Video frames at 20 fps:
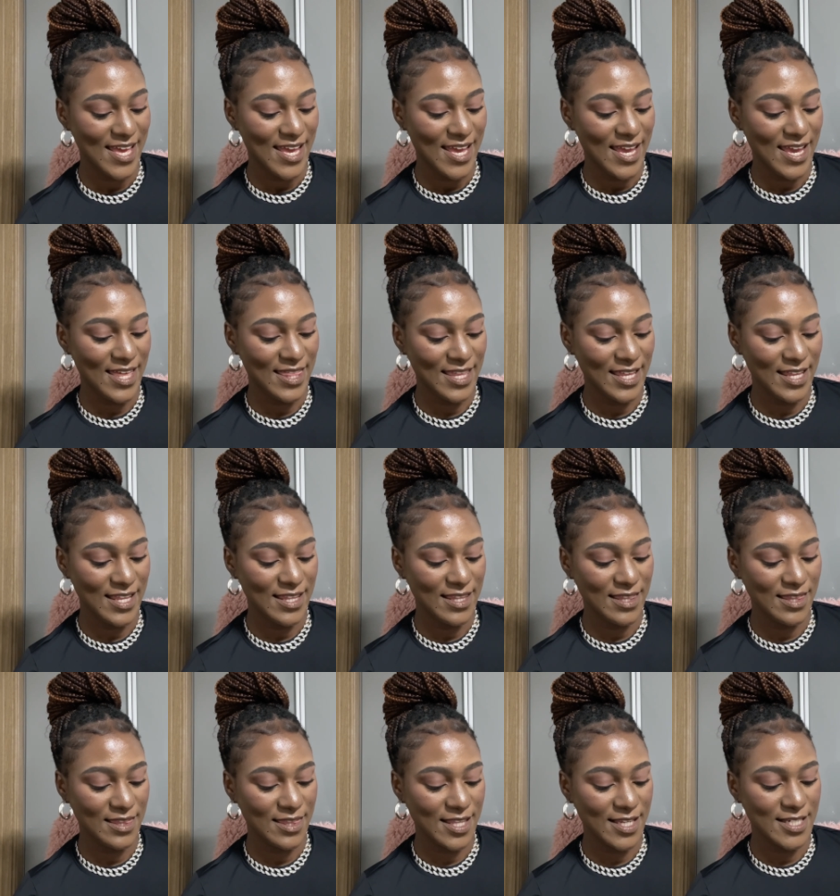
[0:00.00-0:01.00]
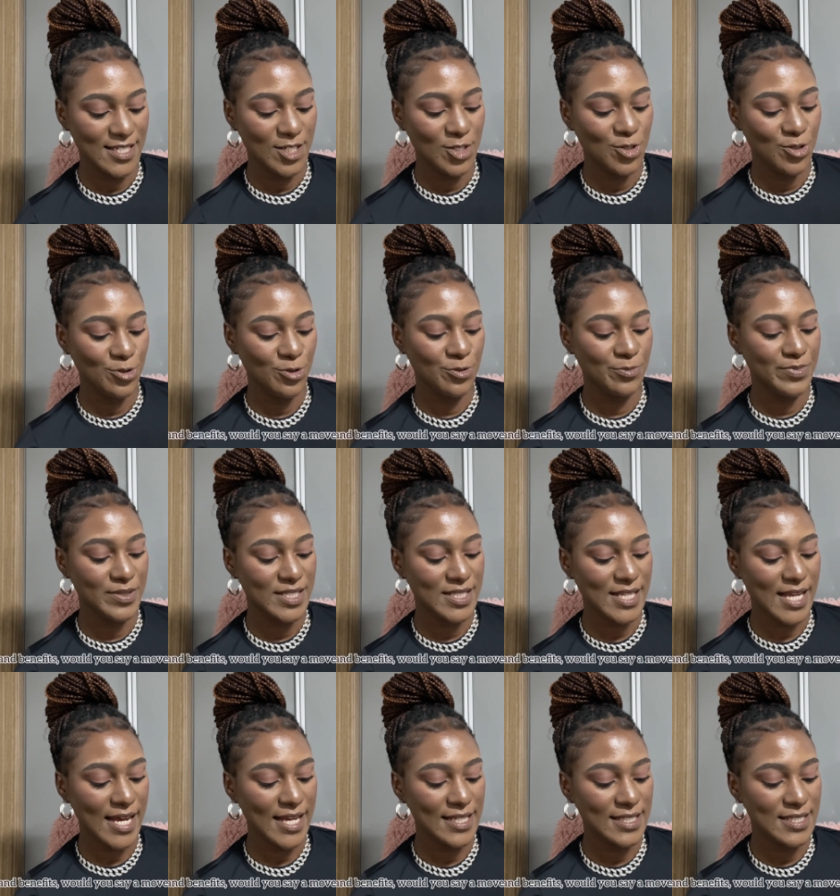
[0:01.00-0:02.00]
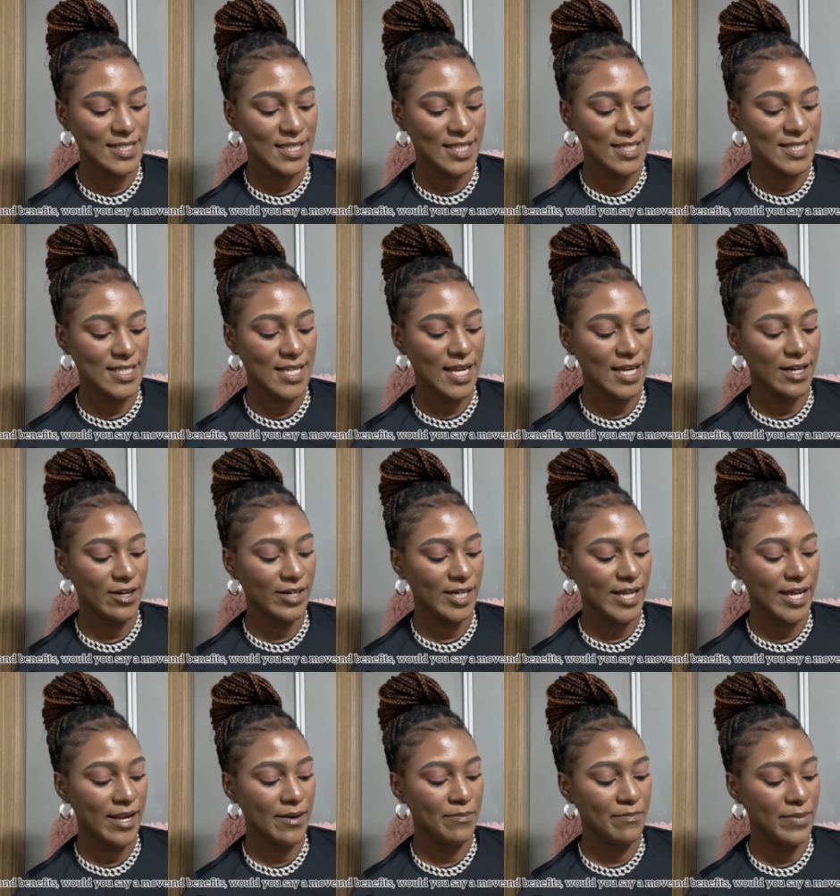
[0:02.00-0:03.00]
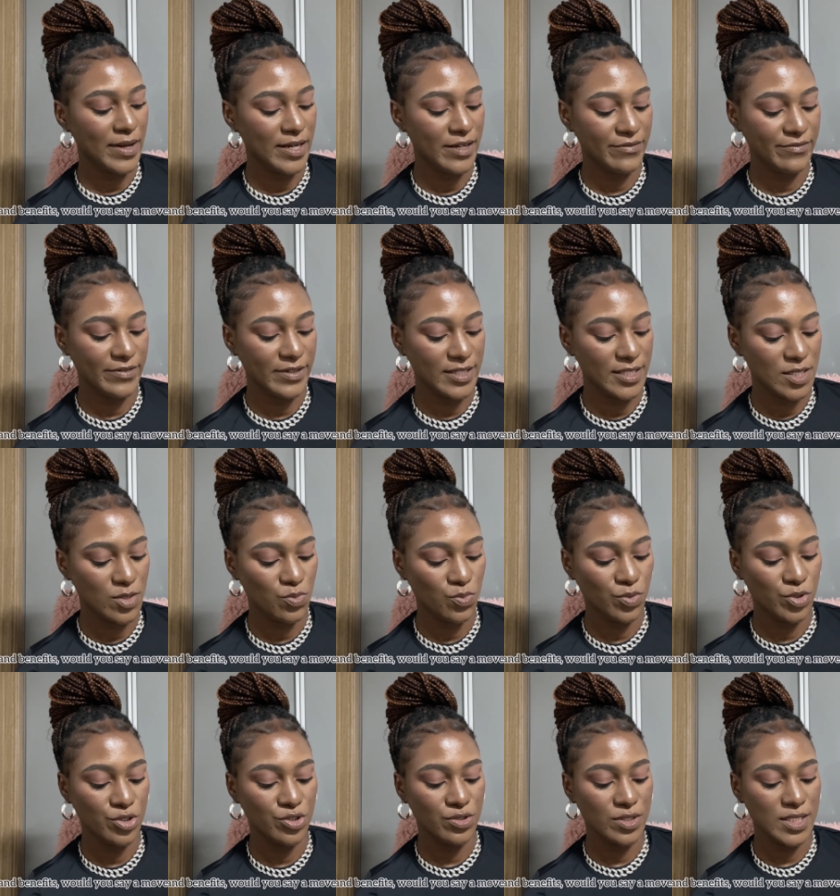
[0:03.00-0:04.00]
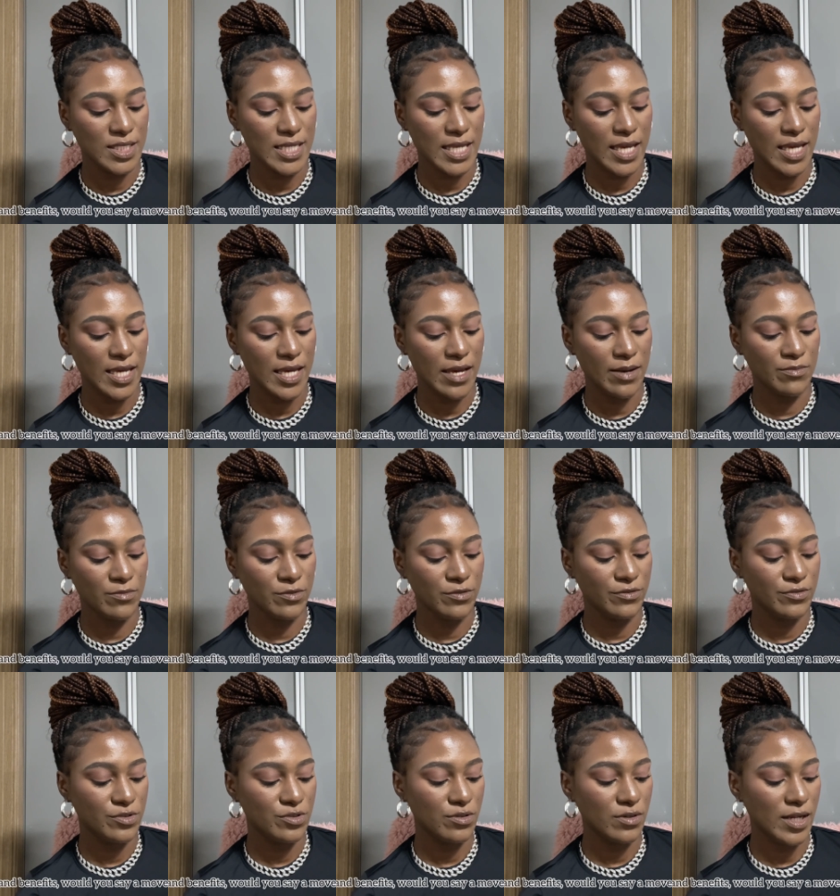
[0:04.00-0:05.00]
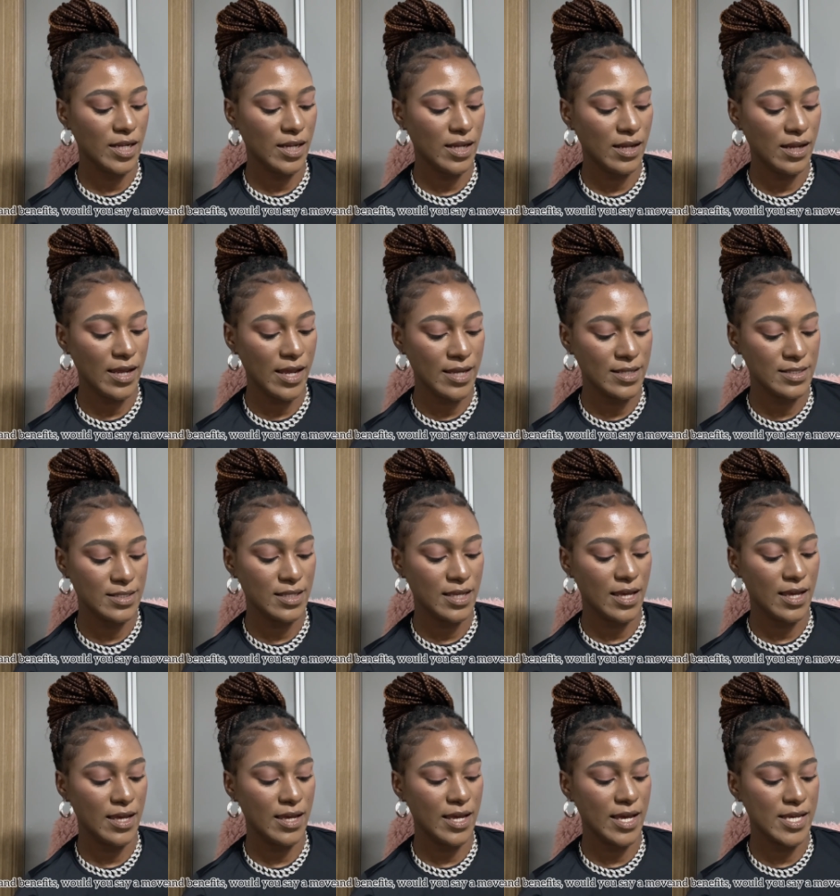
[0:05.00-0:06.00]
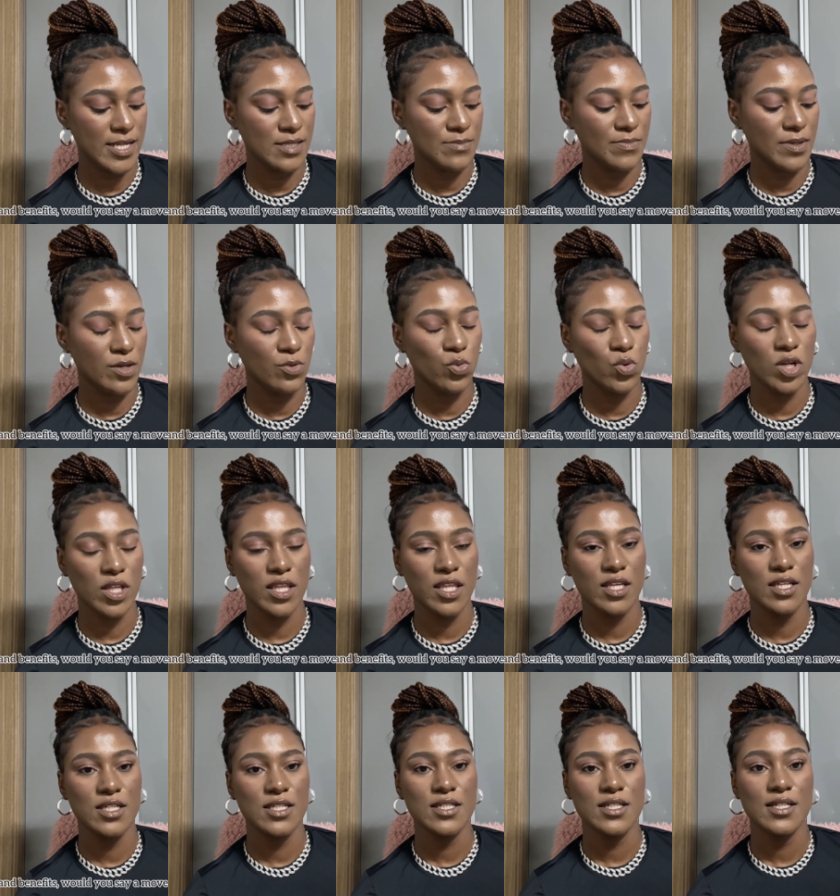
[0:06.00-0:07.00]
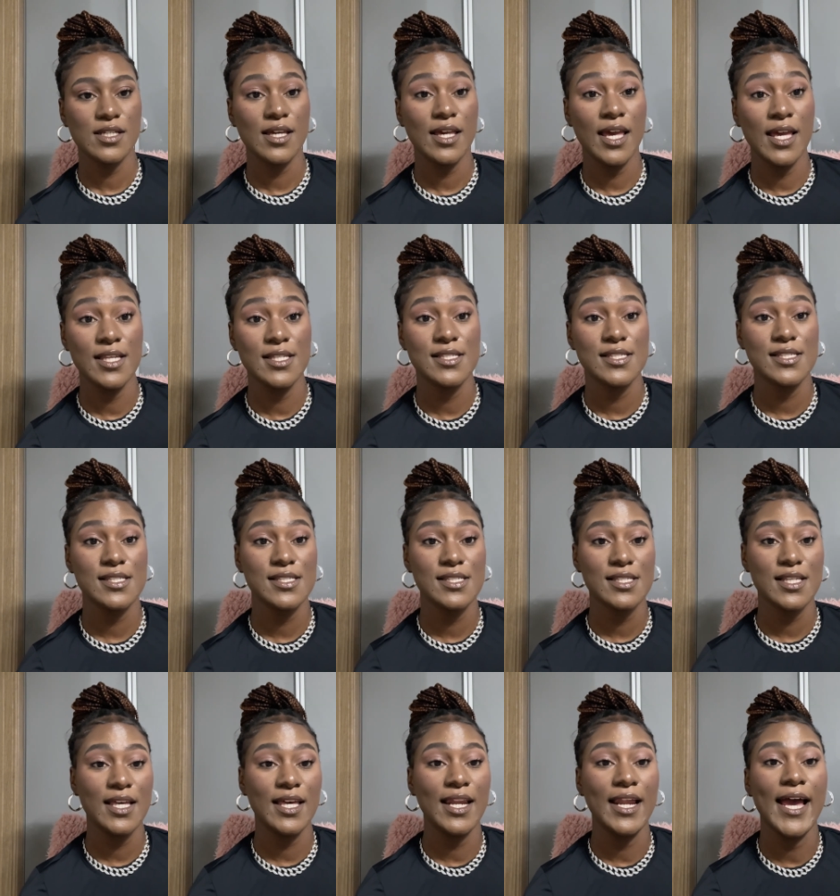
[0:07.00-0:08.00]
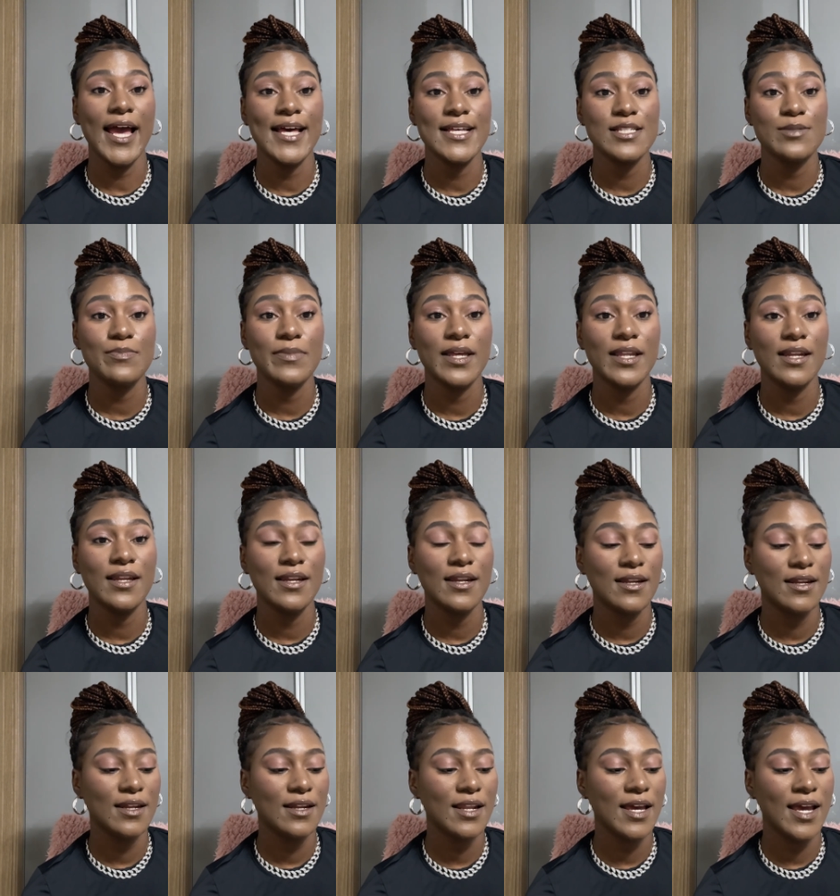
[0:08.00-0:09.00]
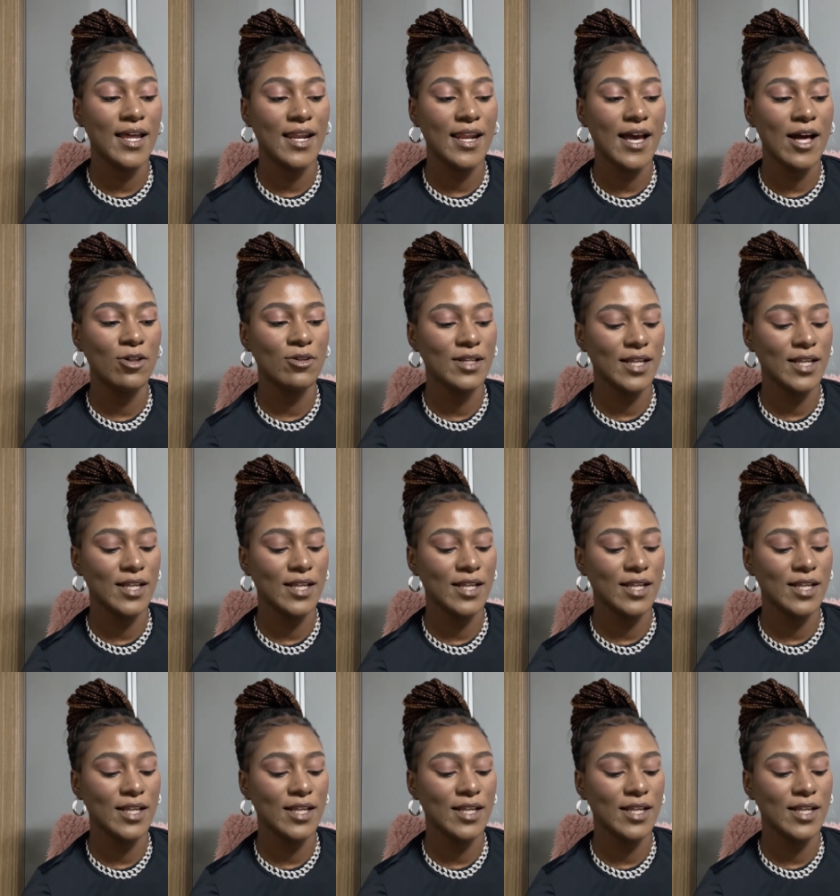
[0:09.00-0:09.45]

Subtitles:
And then 32, besides the salary and benefits, would you say a move to SK has been worth it? Yes, it has been, and I'll